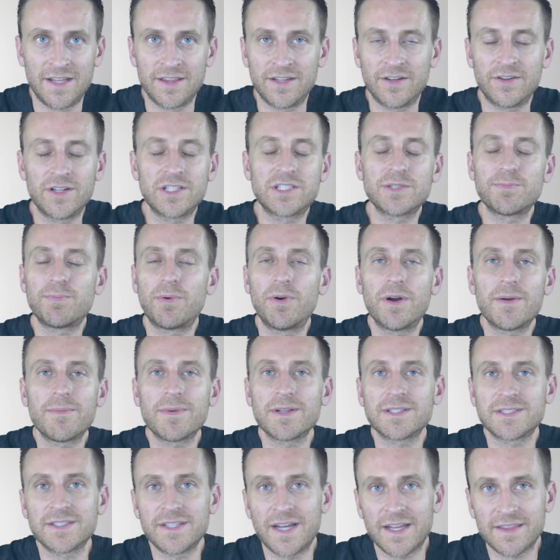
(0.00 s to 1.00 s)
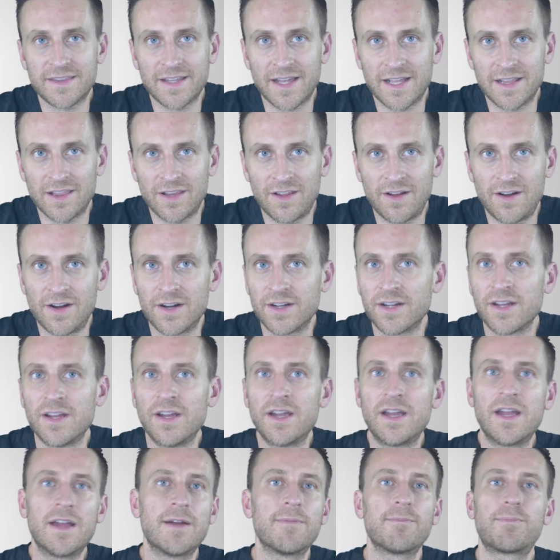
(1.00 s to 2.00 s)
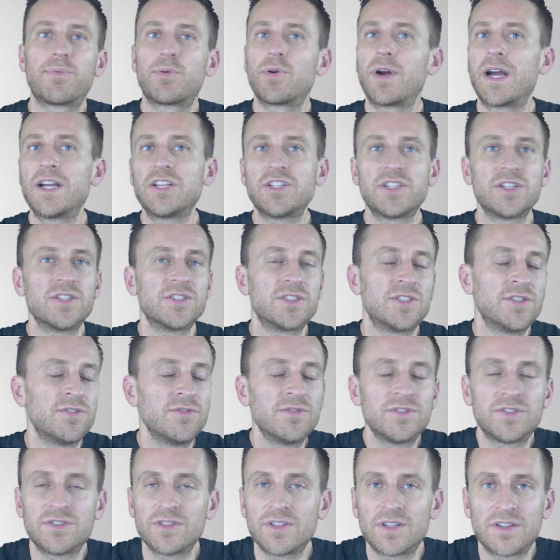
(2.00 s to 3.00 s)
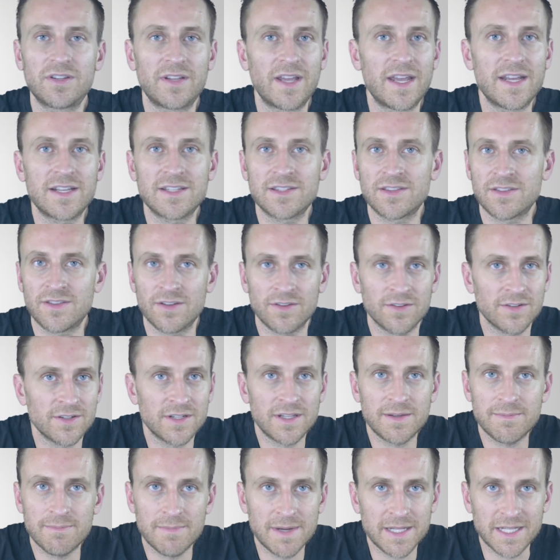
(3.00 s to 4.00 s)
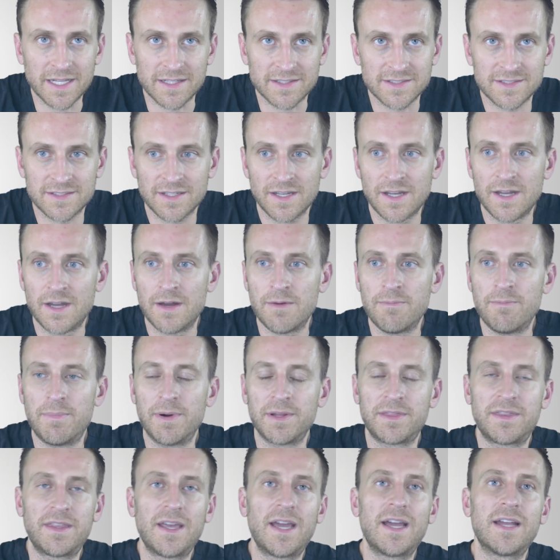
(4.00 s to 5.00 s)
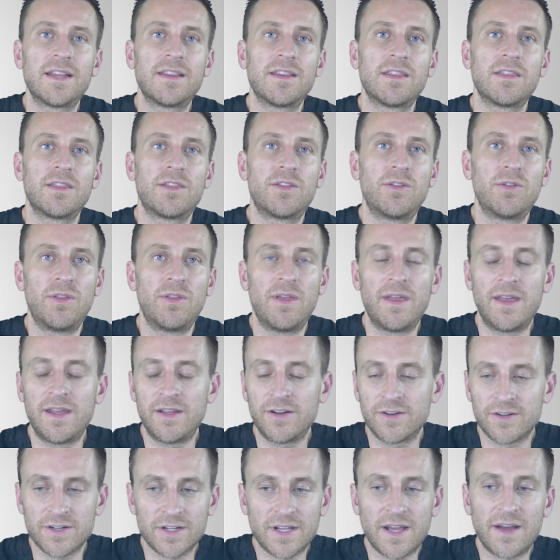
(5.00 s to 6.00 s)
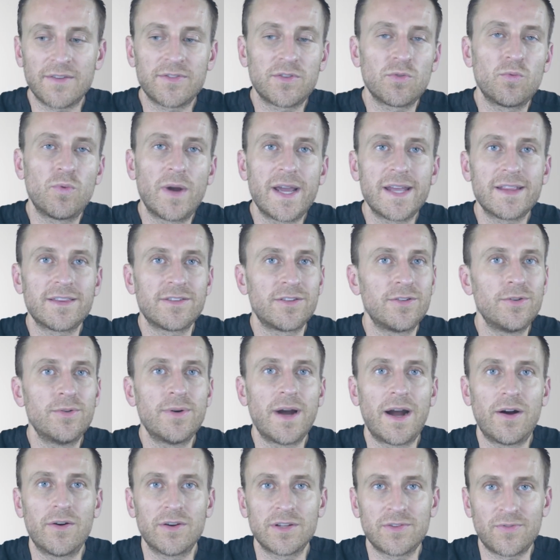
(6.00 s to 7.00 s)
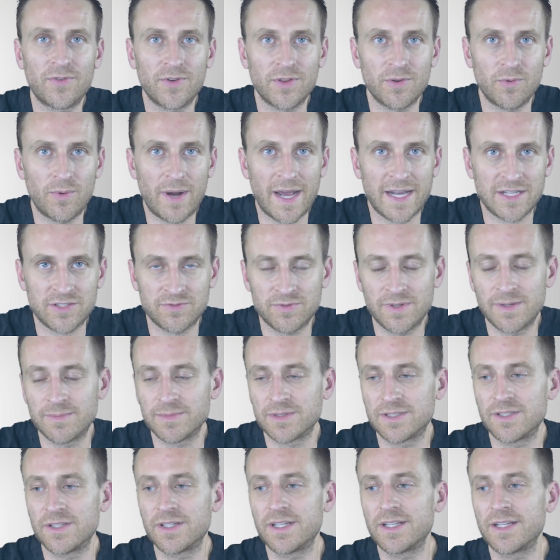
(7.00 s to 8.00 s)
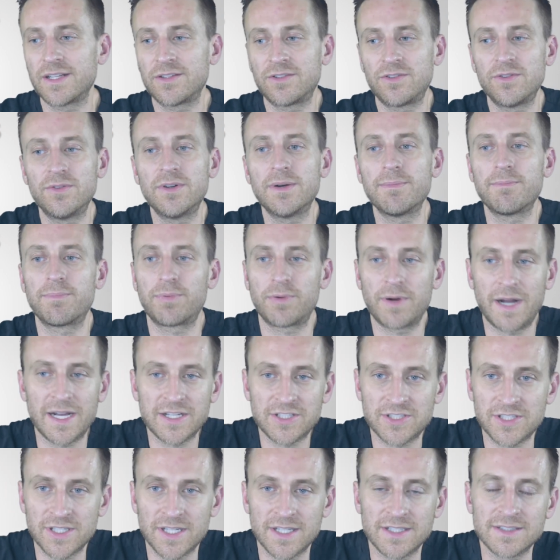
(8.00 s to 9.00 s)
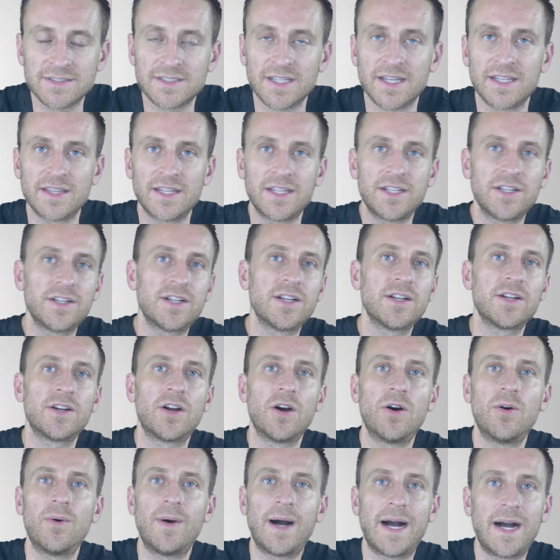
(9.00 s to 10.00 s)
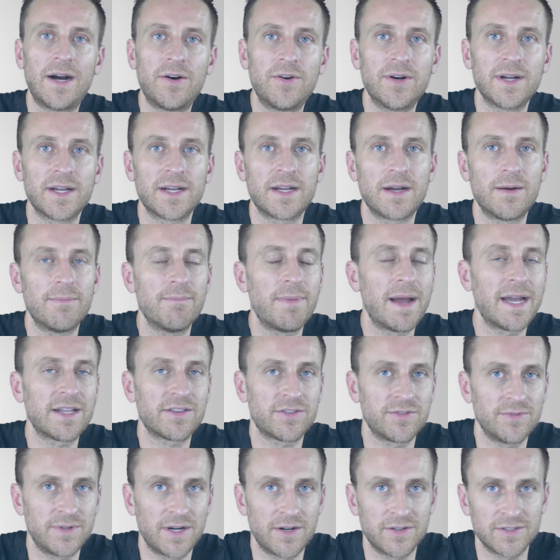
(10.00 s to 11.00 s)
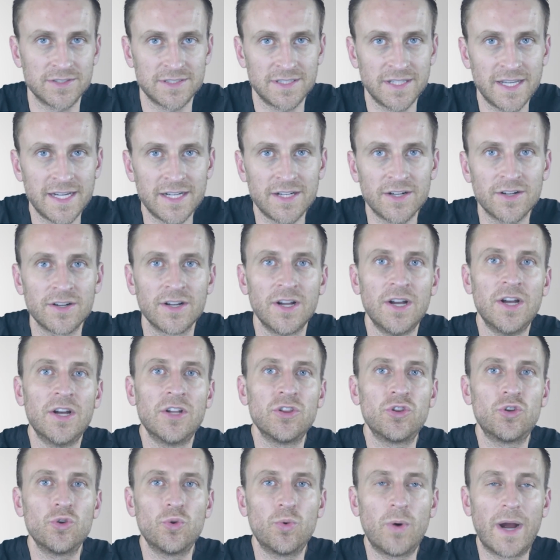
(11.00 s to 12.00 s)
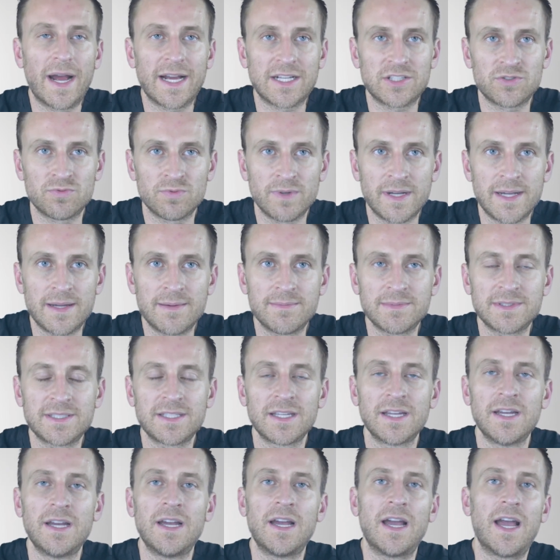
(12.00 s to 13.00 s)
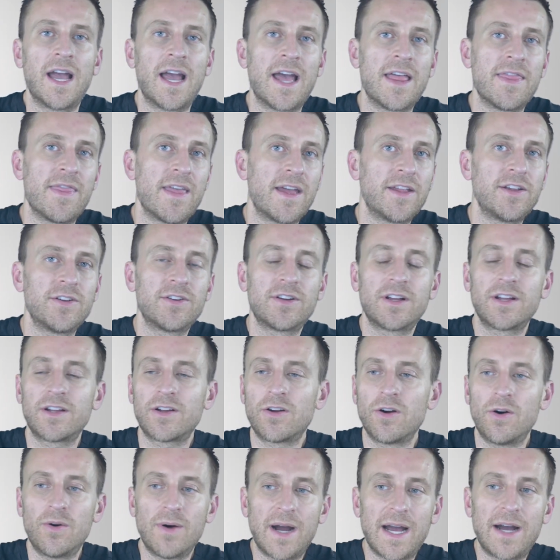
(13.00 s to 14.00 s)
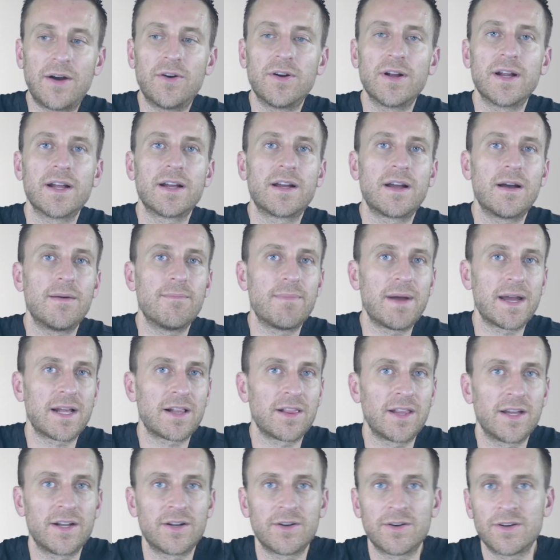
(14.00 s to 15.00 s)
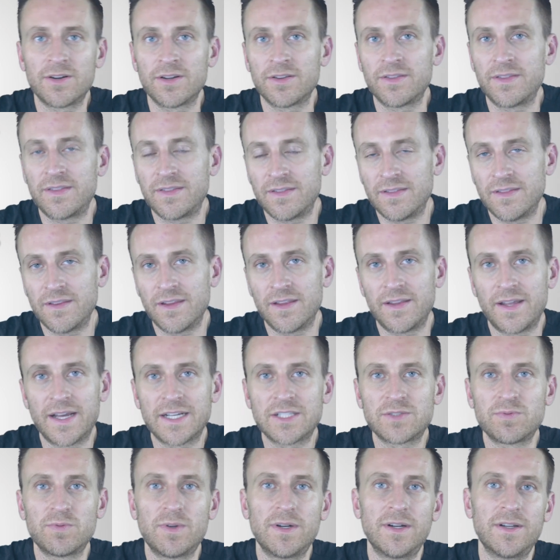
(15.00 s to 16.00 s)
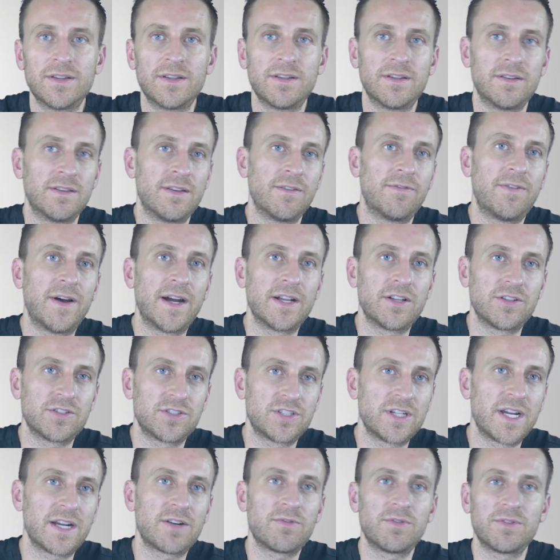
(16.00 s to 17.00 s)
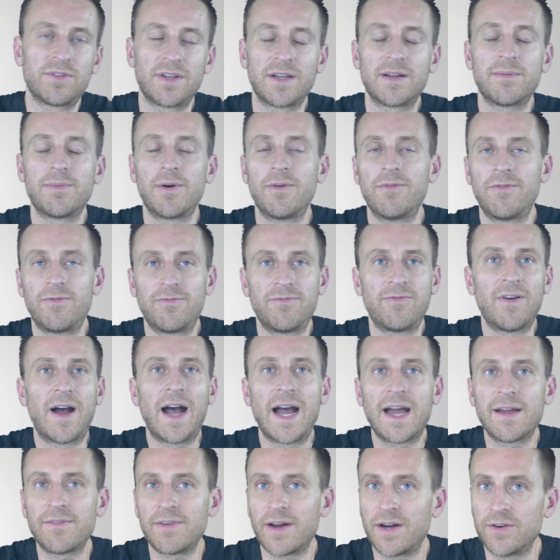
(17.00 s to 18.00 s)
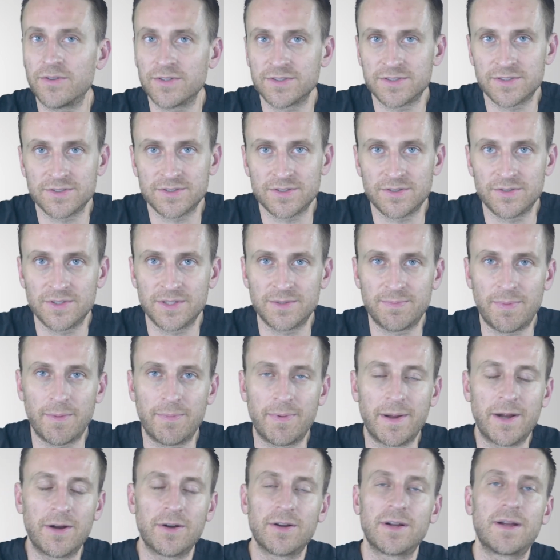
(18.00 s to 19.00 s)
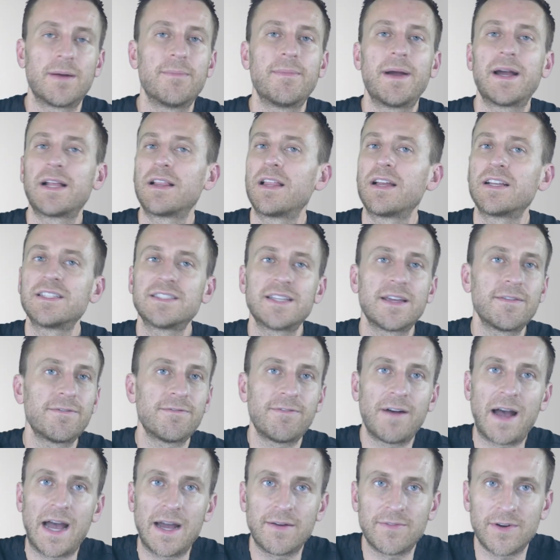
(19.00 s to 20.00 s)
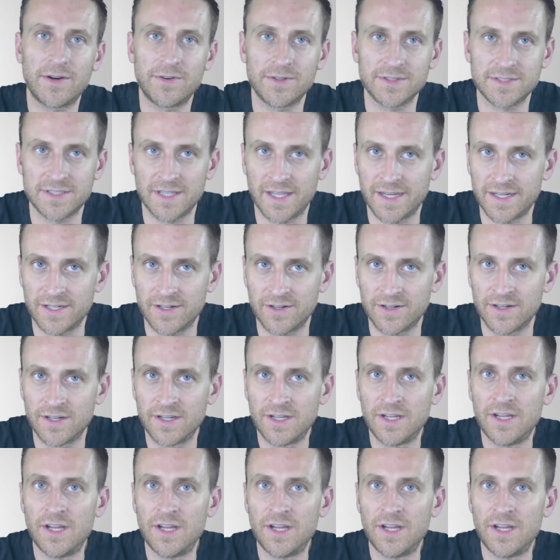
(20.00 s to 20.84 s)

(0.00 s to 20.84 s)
Now each appointment's not that long. Impressions usually takes 30 minutes. But then you're gonna have to wait 2 hours for the wax rims. So you can do impressions and then you can go out and come back 2 hours later, do wax rims, and then you can go out and come back later. The next one, the final check, will take about 5 hours or so to prepare and come back like say 5 hours later.